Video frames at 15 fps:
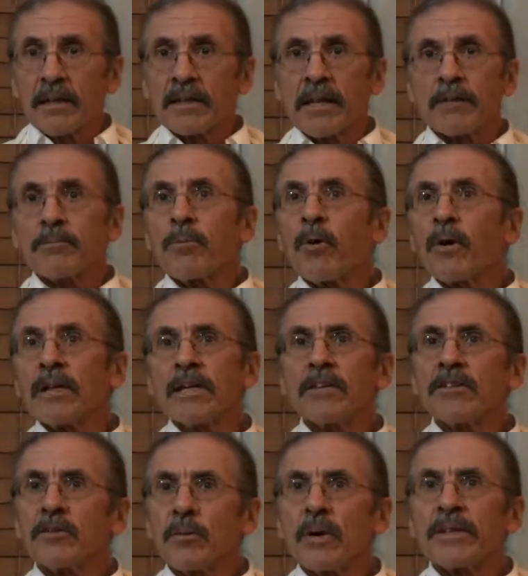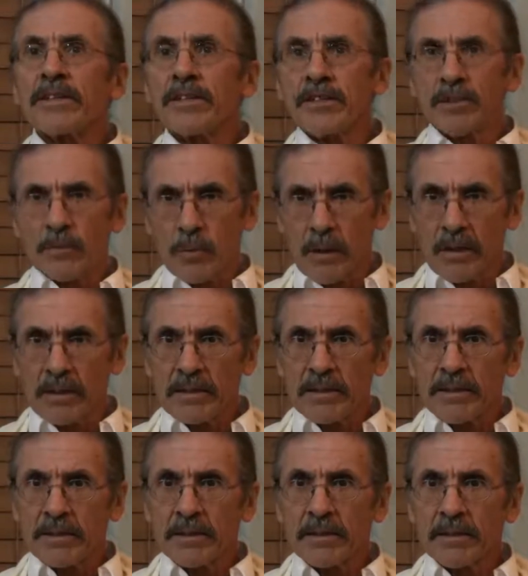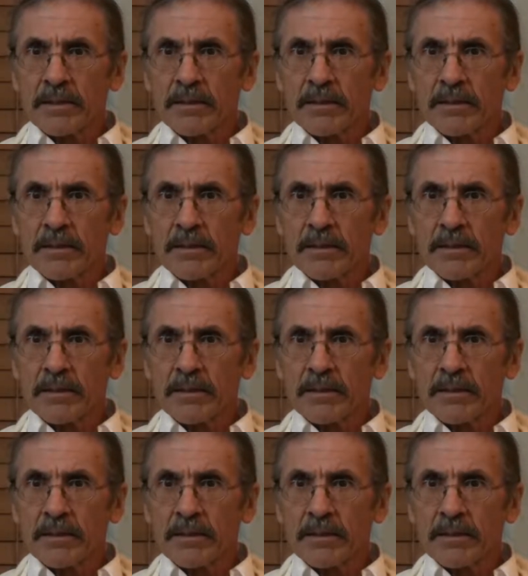that pointed to what this was.